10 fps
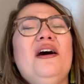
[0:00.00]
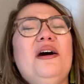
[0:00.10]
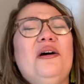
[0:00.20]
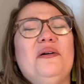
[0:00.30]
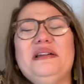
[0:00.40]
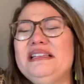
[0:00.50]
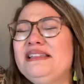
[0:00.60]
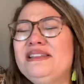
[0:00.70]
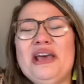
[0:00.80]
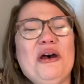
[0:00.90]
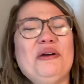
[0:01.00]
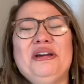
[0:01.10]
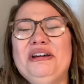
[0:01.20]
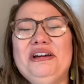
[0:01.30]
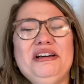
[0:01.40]
Oh, he's so
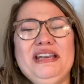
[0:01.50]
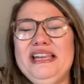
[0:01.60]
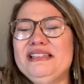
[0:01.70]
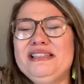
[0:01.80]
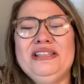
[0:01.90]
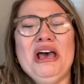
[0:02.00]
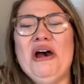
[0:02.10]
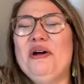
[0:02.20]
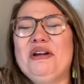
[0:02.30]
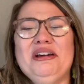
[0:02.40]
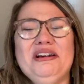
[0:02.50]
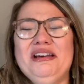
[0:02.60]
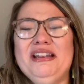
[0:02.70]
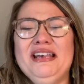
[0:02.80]
good. He's so good.